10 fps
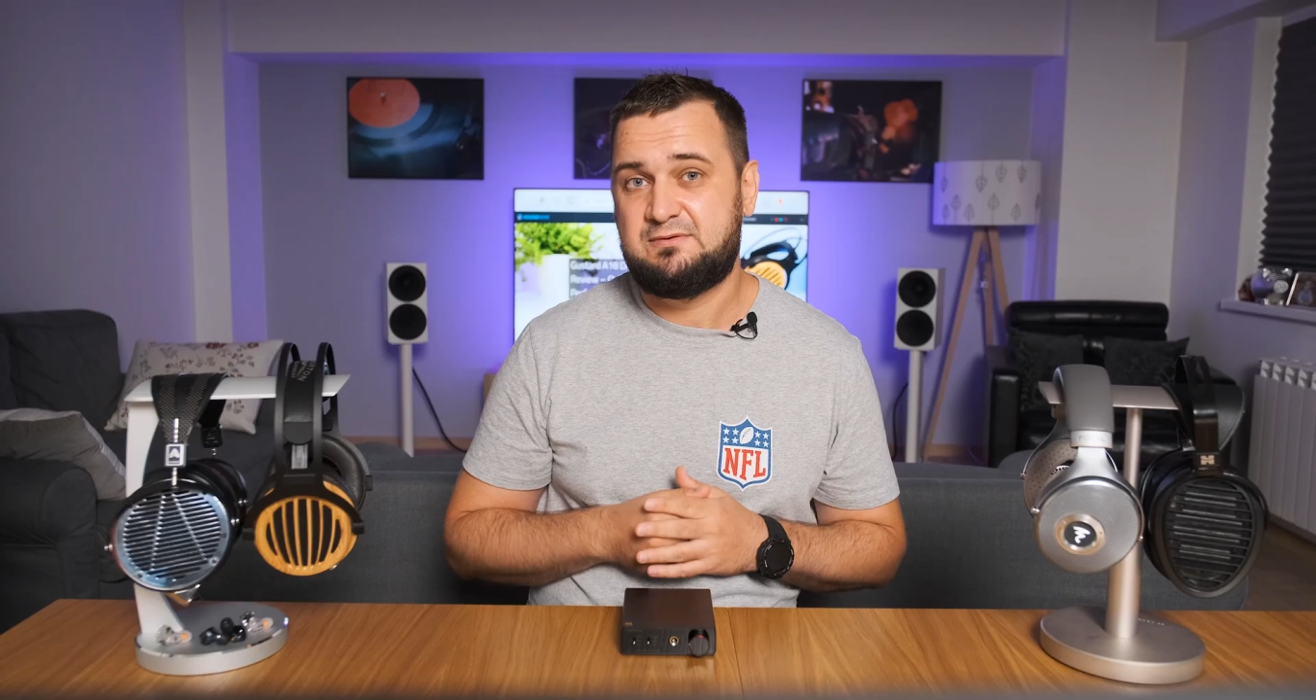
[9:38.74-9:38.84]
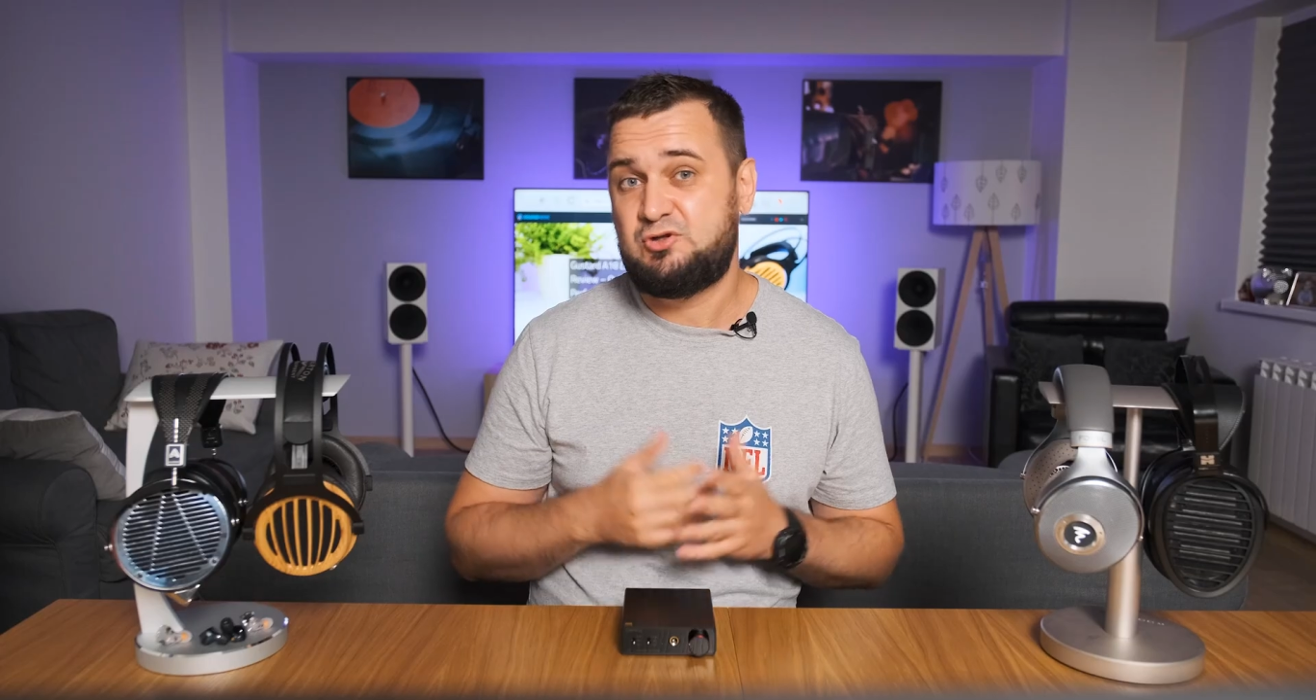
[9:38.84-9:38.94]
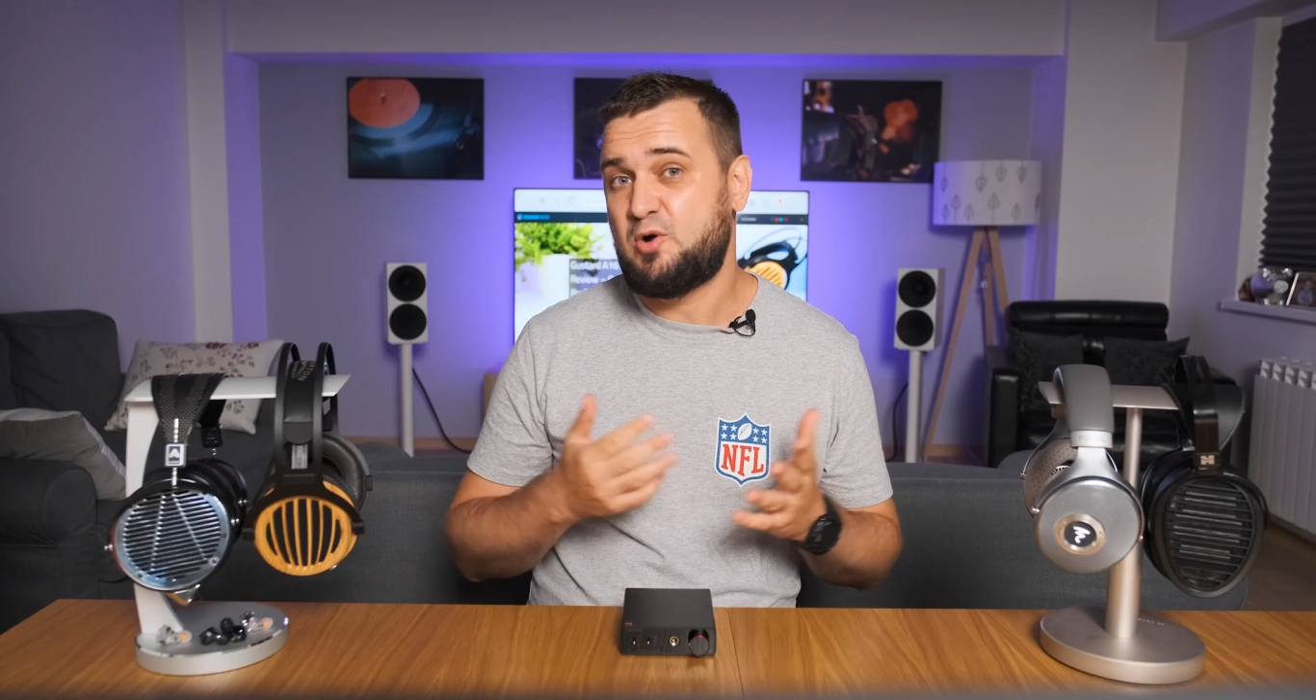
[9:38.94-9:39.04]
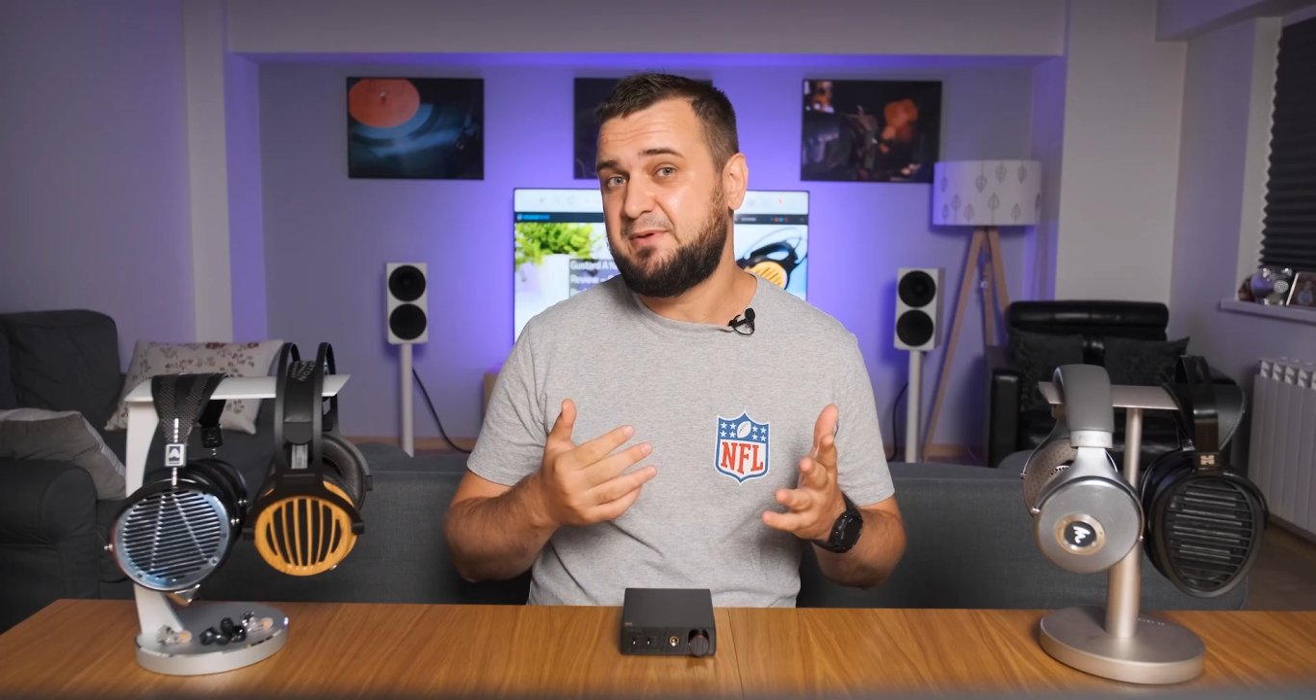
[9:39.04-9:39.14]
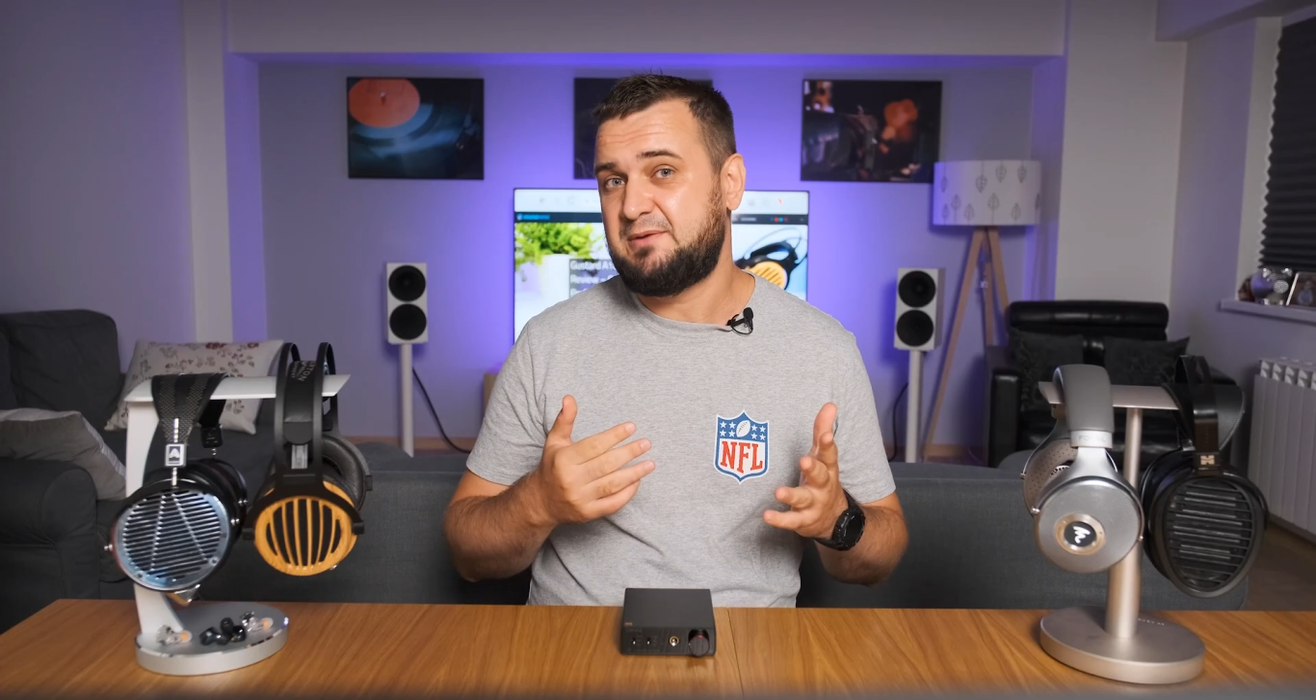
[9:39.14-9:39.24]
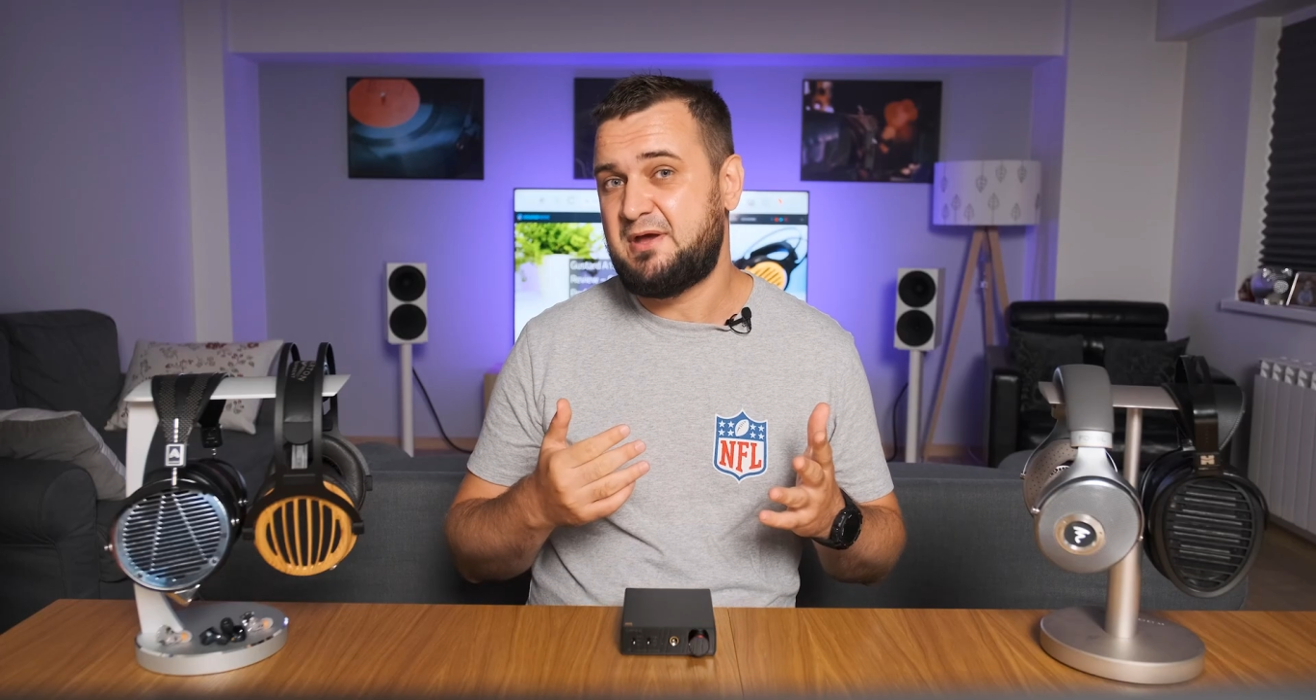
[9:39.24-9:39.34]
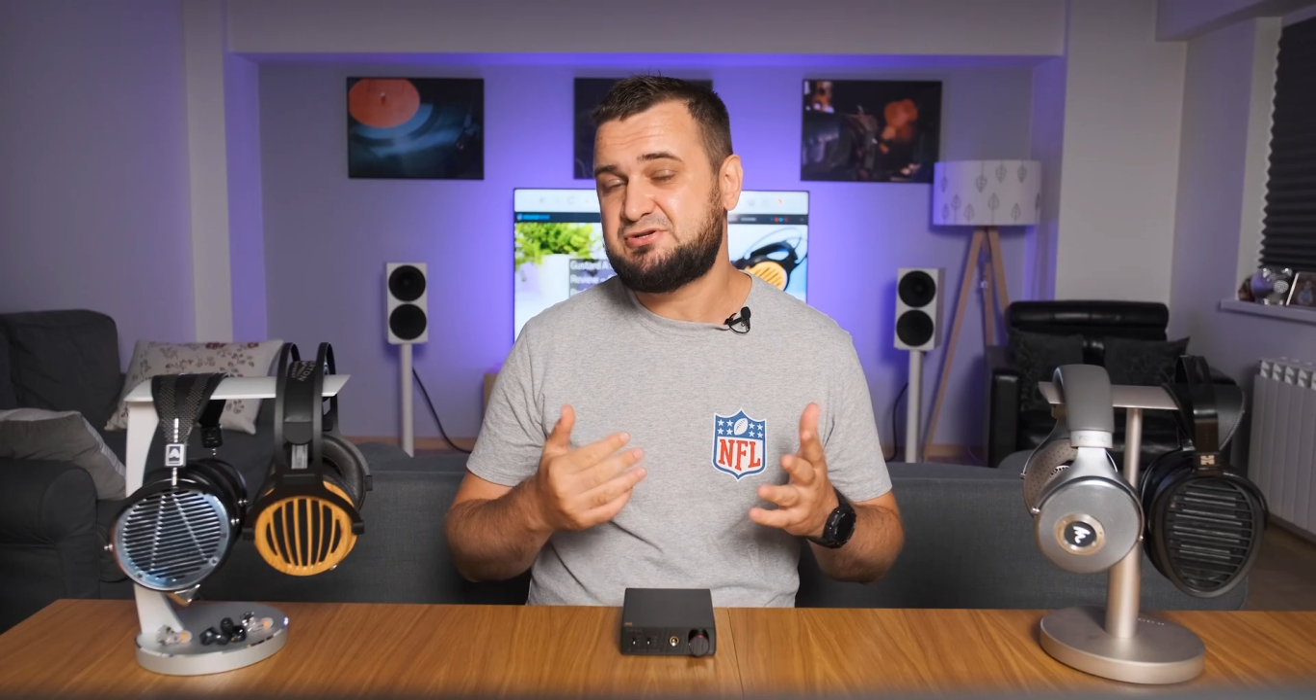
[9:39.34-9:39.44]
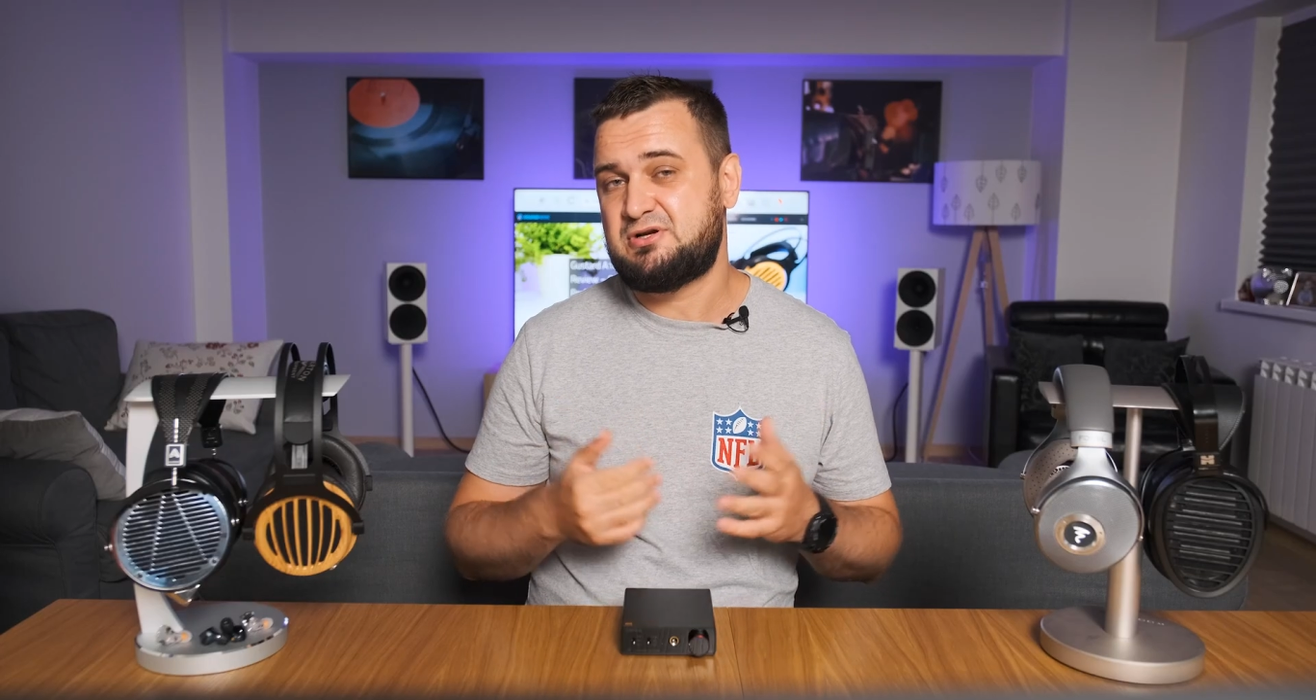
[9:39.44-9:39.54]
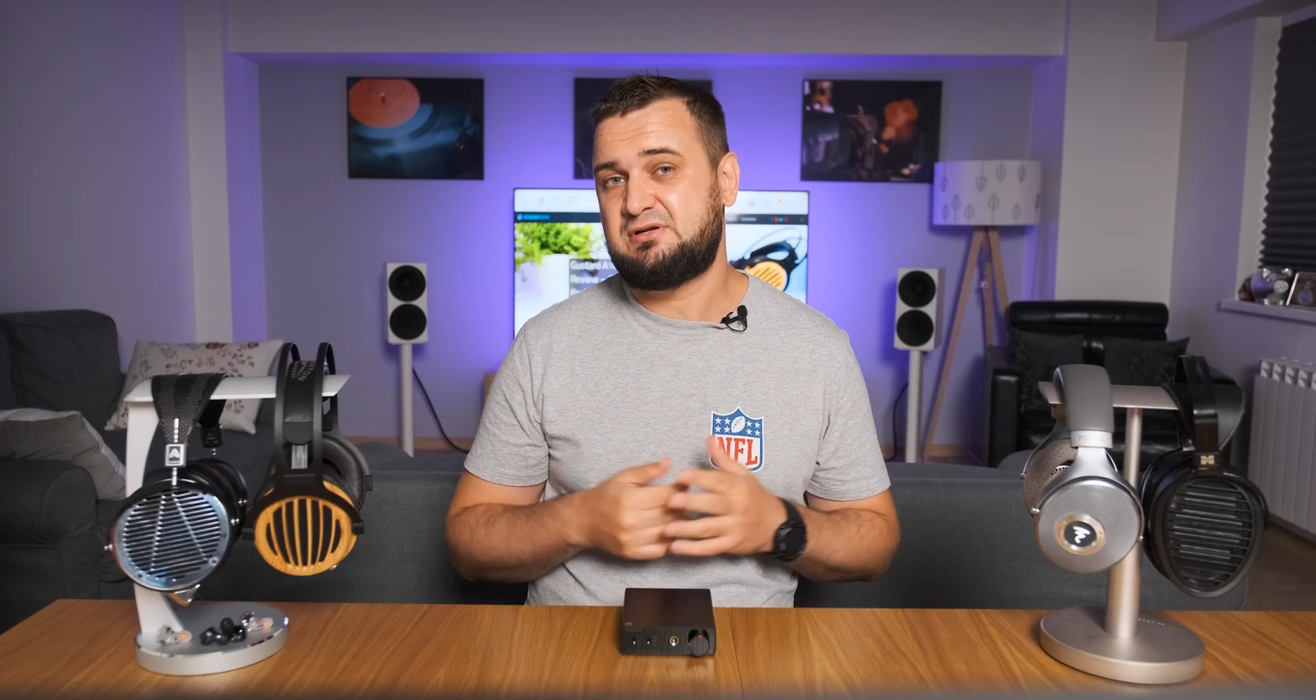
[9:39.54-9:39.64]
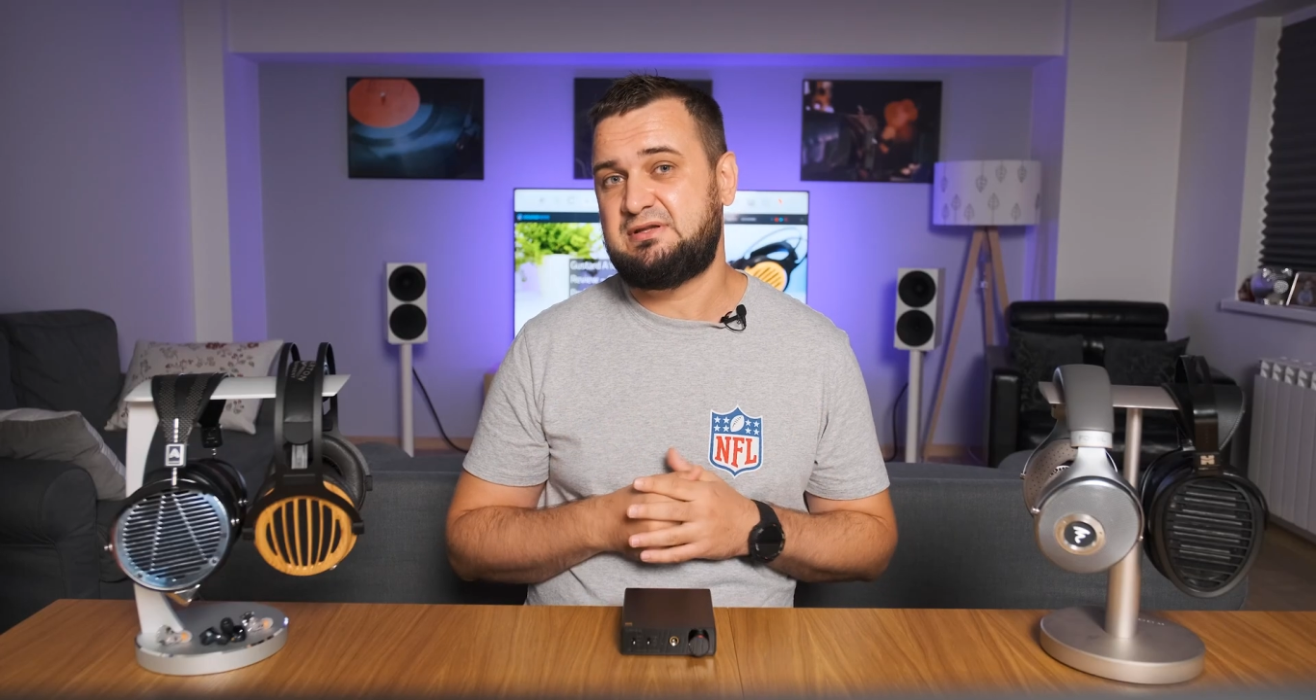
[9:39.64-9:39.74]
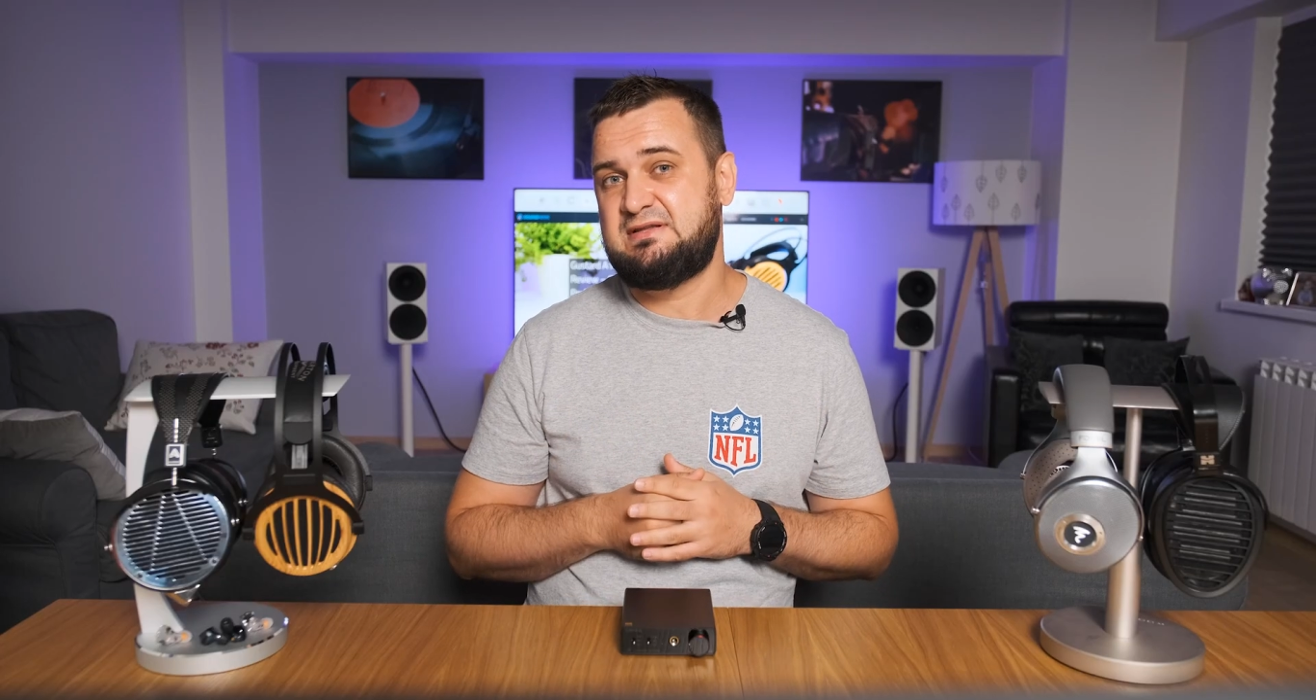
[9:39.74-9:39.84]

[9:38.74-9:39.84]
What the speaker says: Topic measured